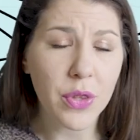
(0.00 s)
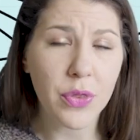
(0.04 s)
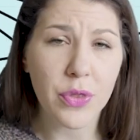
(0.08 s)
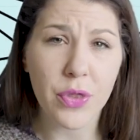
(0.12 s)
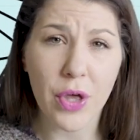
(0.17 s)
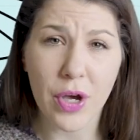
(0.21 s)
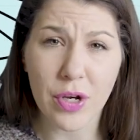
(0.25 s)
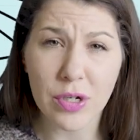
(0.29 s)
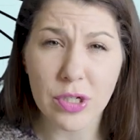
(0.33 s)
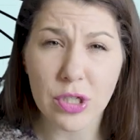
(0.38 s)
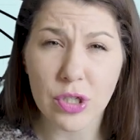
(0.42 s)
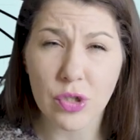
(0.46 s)

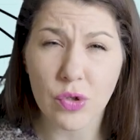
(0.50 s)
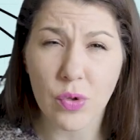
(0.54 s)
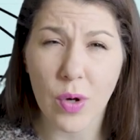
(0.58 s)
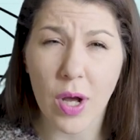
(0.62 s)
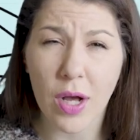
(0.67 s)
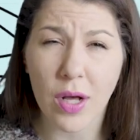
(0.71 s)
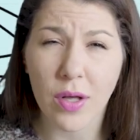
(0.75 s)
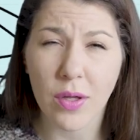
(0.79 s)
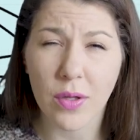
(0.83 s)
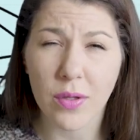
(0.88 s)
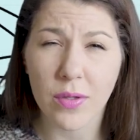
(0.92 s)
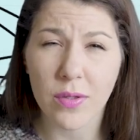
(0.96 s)
their
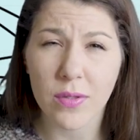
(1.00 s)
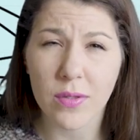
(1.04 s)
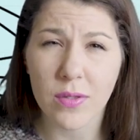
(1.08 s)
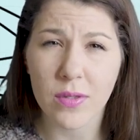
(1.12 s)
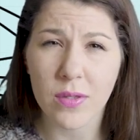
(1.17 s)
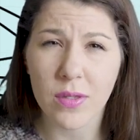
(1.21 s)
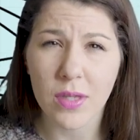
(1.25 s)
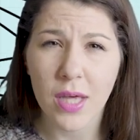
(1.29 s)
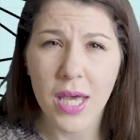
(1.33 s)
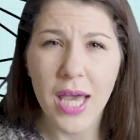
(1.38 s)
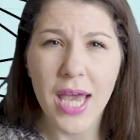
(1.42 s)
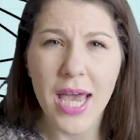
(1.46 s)

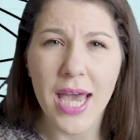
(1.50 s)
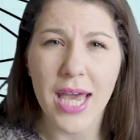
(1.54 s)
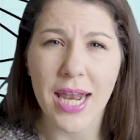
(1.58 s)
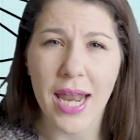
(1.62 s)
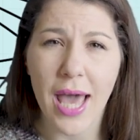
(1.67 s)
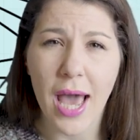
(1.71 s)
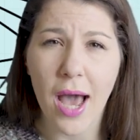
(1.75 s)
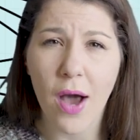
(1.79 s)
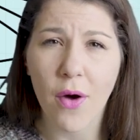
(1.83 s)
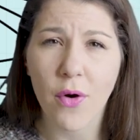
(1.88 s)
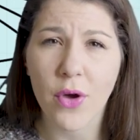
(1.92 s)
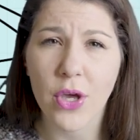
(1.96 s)
struggles, and
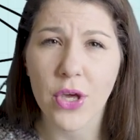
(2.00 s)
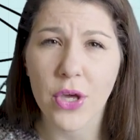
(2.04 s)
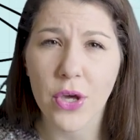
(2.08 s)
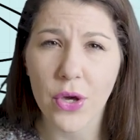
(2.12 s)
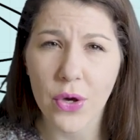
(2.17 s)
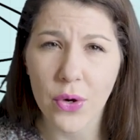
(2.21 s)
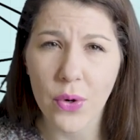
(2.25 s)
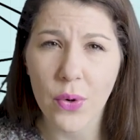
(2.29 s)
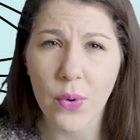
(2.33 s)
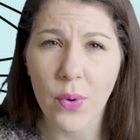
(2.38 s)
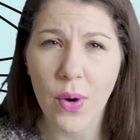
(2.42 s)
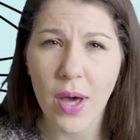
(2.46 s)
how
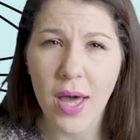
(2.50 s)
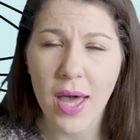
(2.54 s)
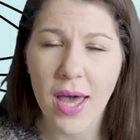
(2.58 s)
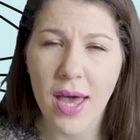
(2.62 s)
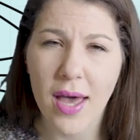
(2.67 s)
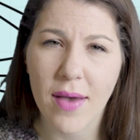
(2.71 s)
you